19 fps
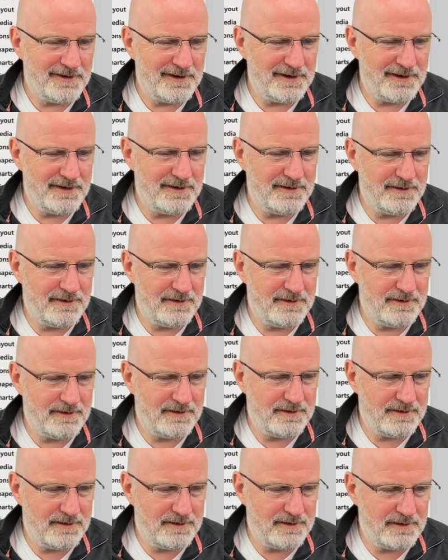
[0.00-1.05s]
Right,
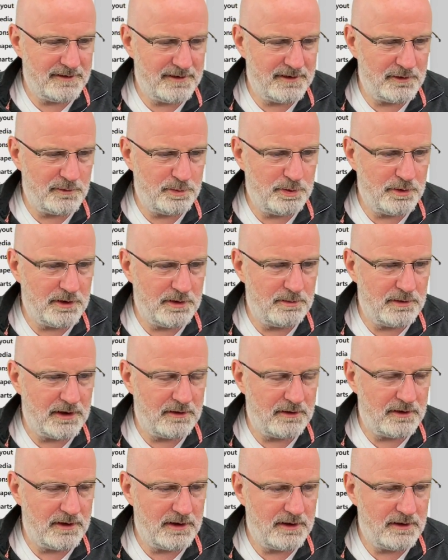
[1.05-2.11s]
let's put him
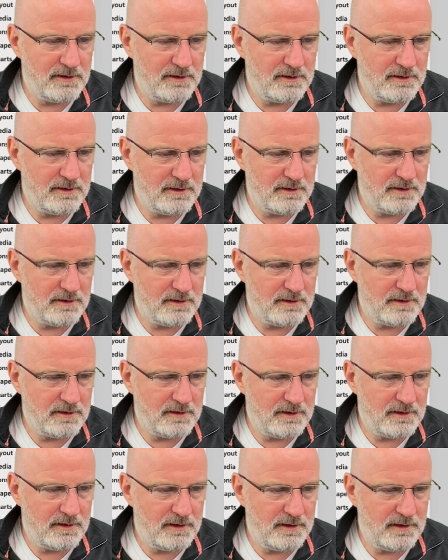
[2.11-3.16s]
down here,
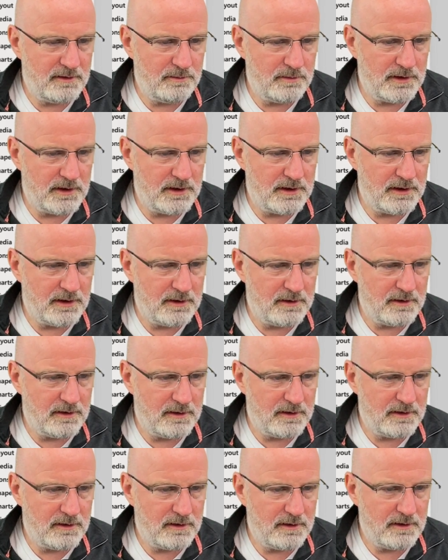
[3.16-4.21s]
him there,
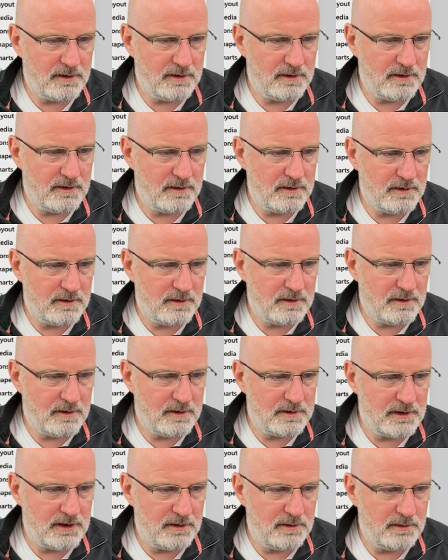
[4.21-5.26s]

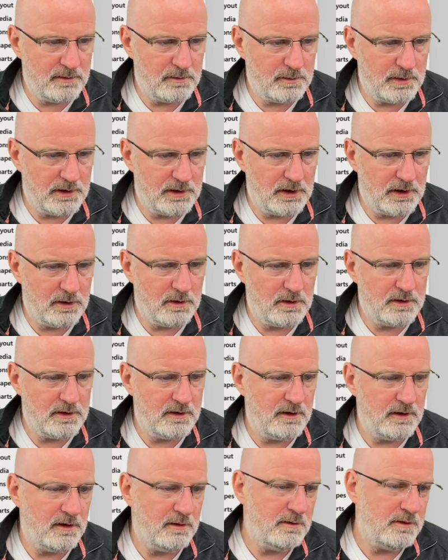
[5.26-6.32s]
and then him a bit lower.
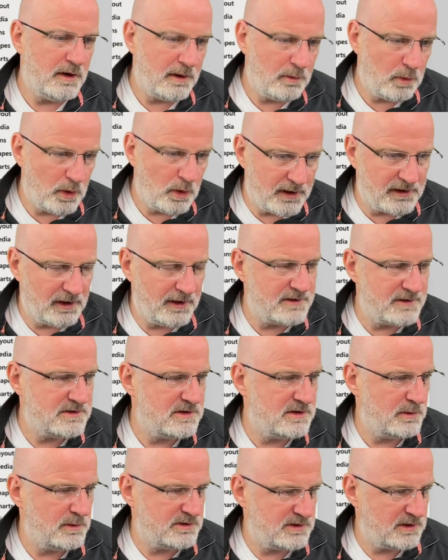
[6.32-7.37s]
Now what I'd like
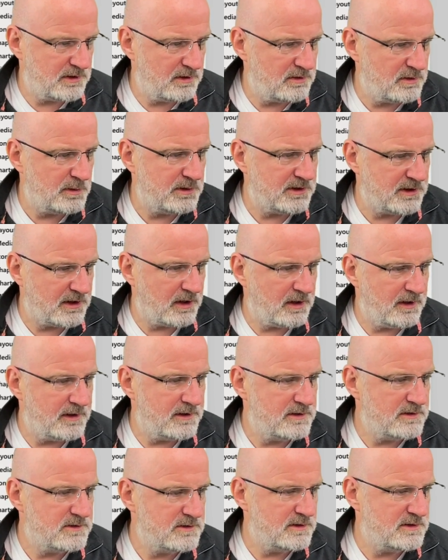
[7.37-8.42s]
to do, which I don't do in the
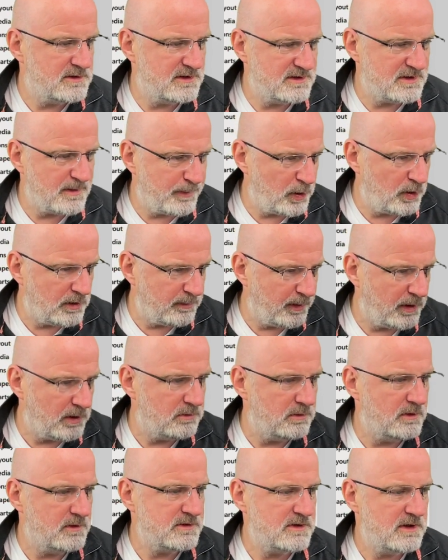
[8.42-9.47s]
guide, so this is a birdie
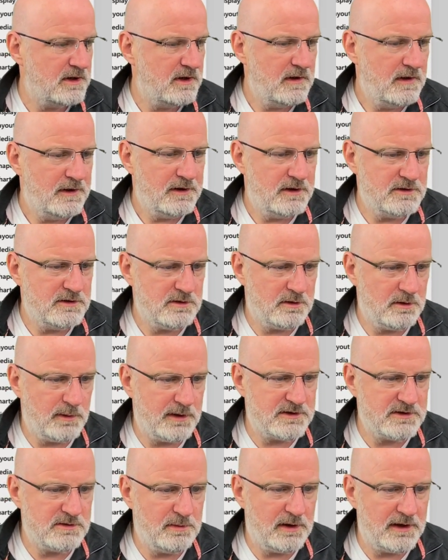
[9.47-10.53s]
bonus, is I want
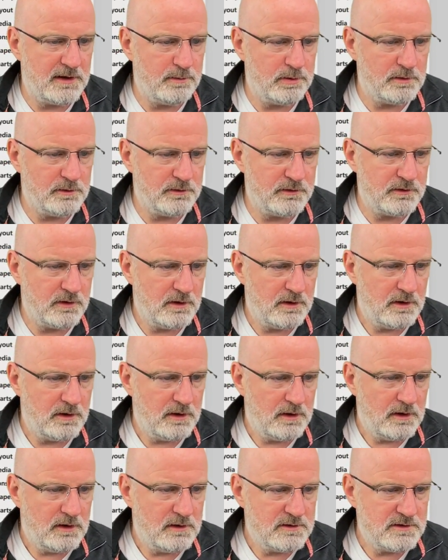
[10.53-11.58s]
to add some labels.
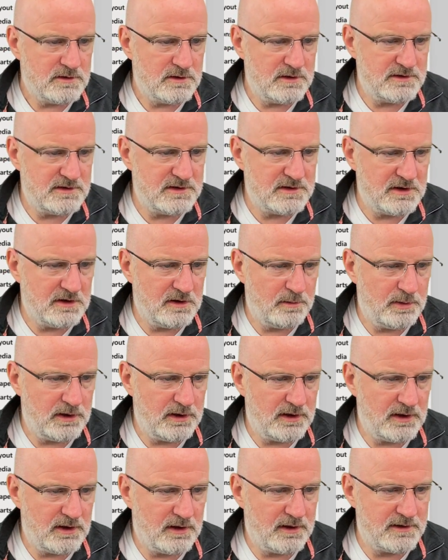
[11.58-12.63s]
So this is going to
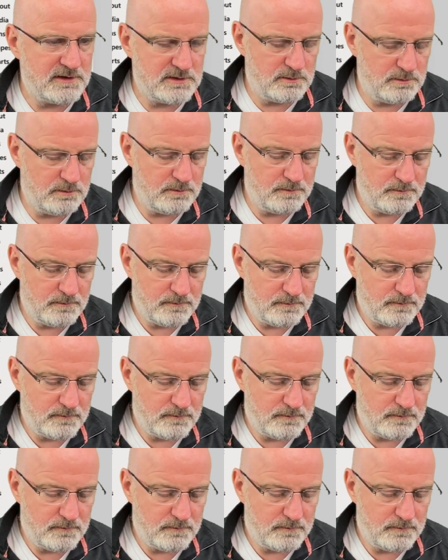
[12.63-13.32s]
be the item.